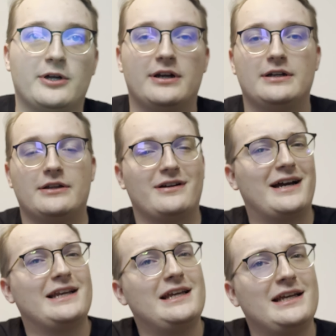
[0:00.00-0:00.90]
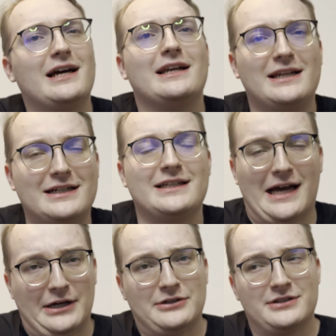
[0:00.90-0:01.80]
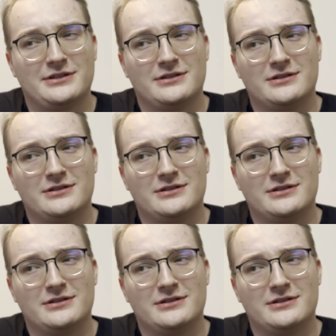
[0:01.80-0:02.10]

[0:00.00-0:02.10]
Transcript: another? I need attackers.